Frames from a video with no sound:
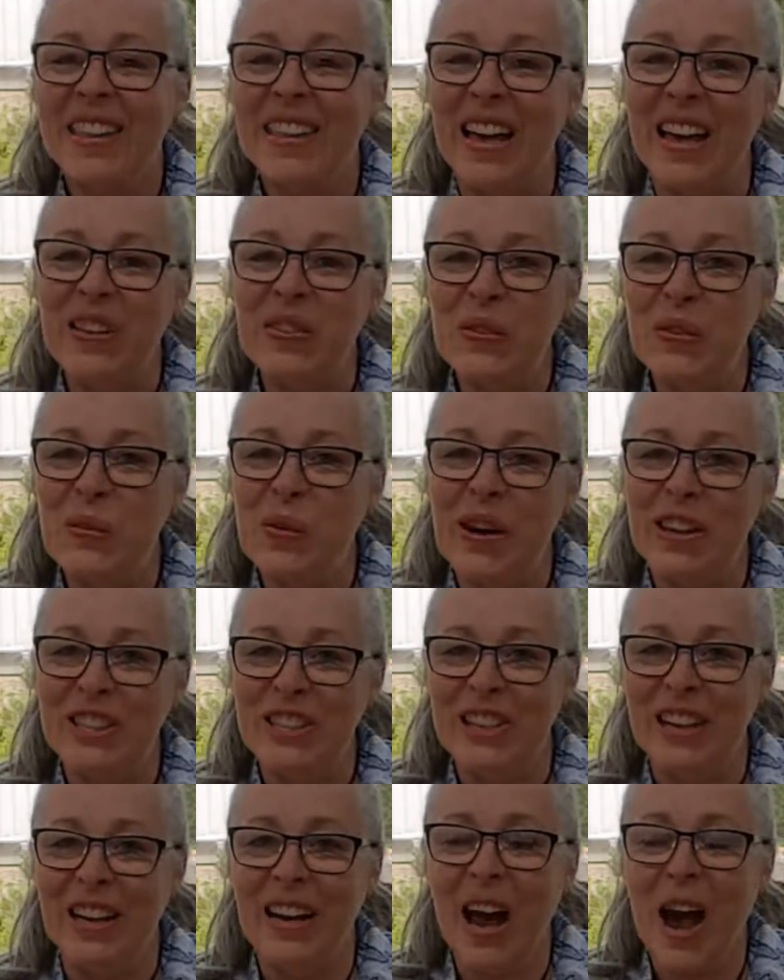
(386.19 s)
Thanks for
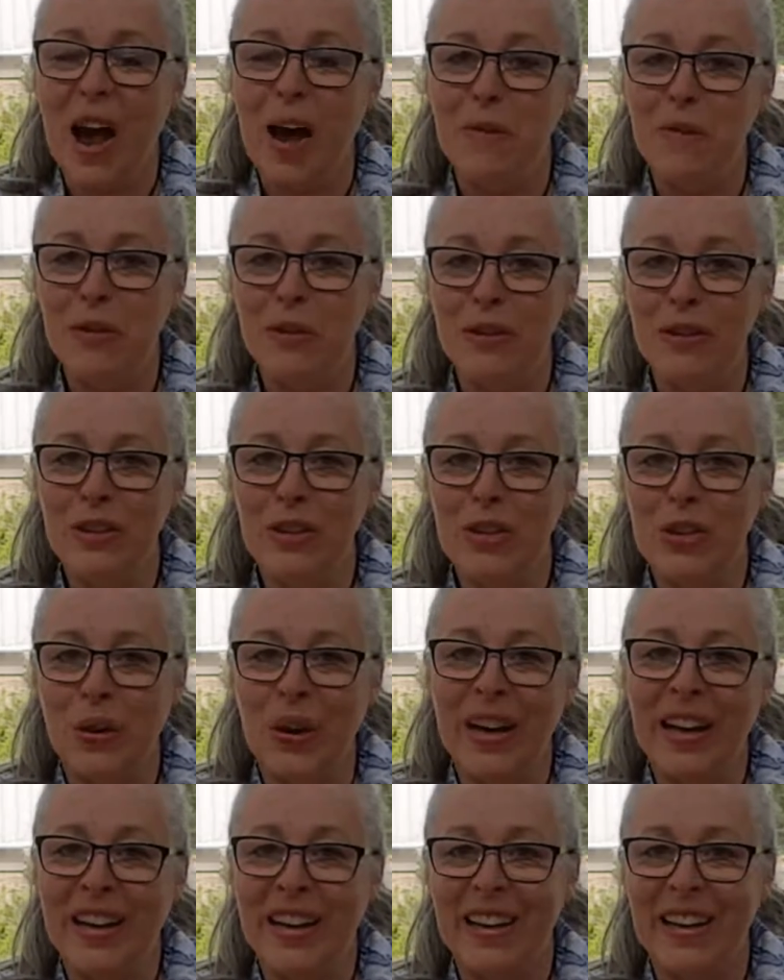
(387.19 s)
watching. I hope you
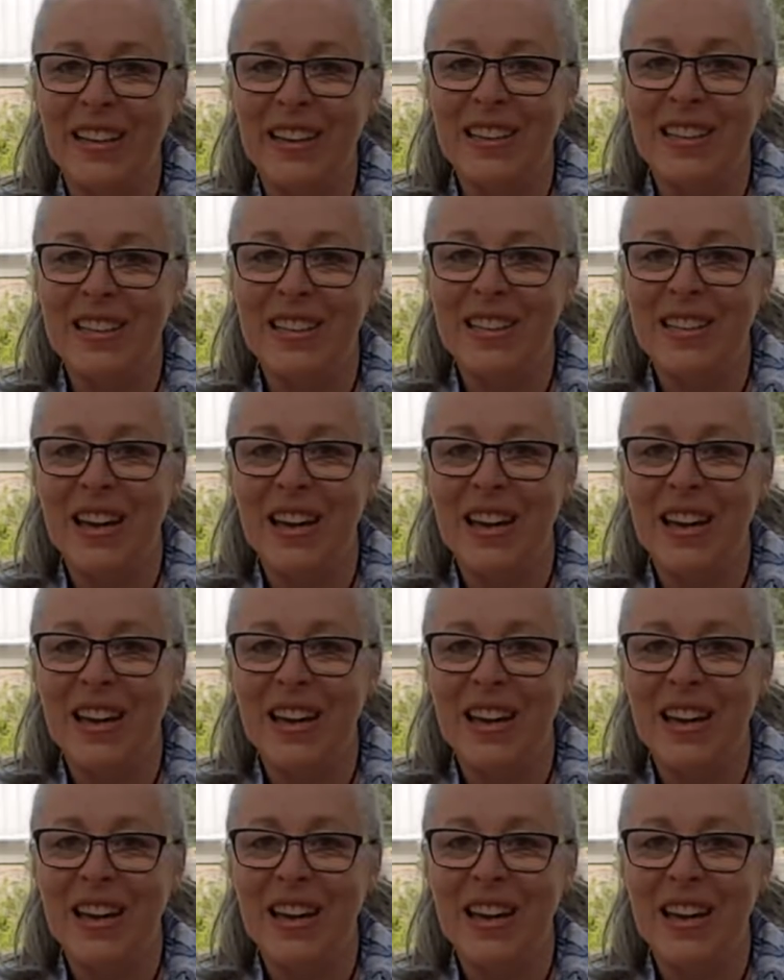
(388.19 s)
enjoyed it.